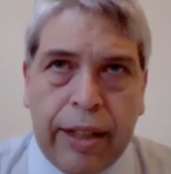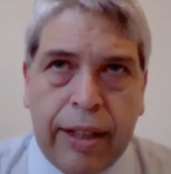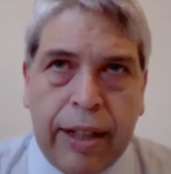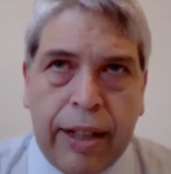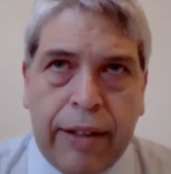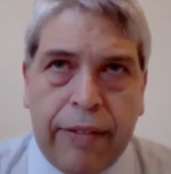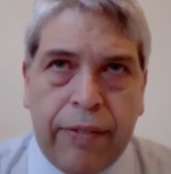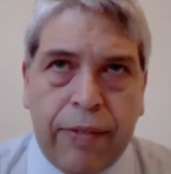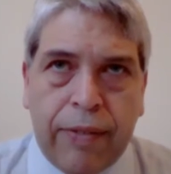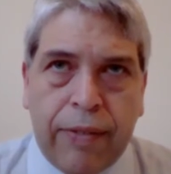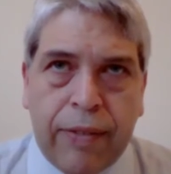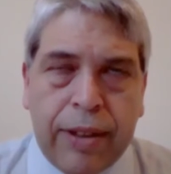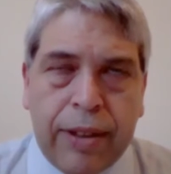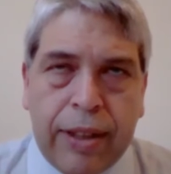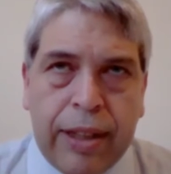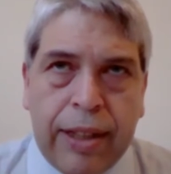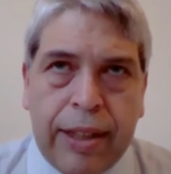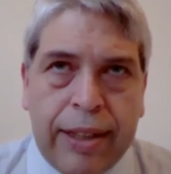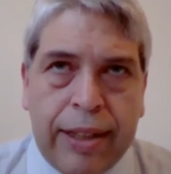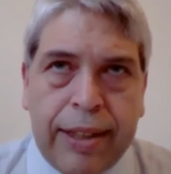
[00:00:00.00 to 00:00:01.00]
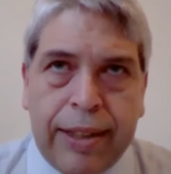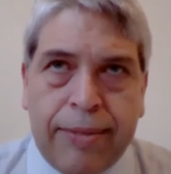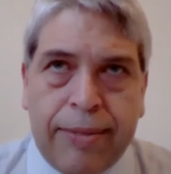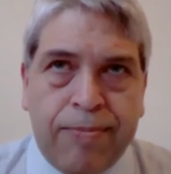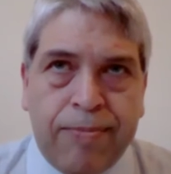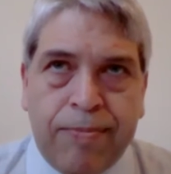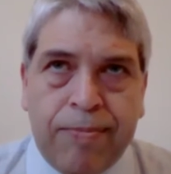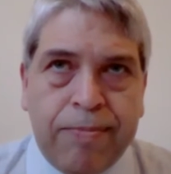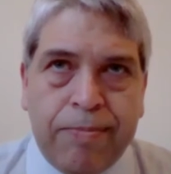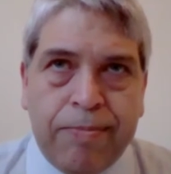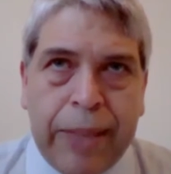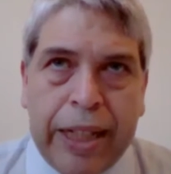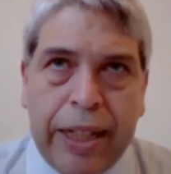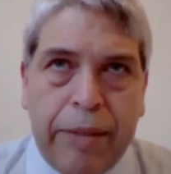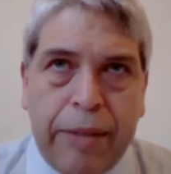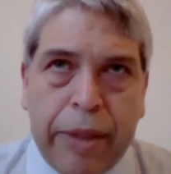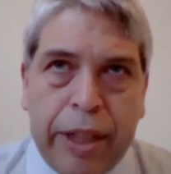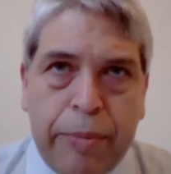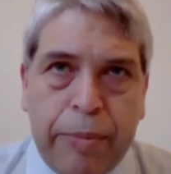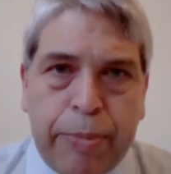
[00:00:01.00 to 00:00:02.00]
have
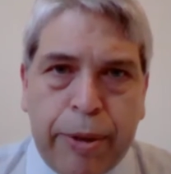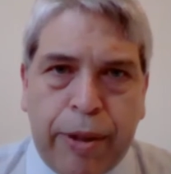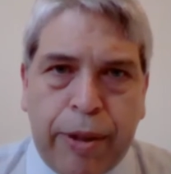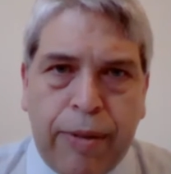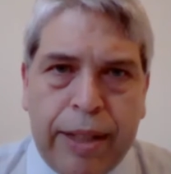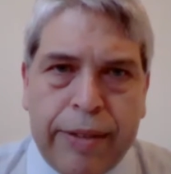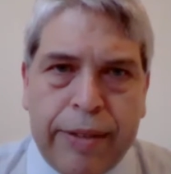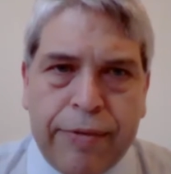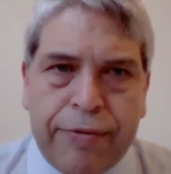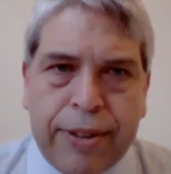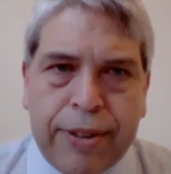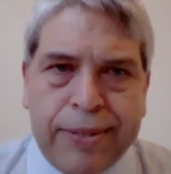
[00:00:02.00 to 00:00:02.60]
many problems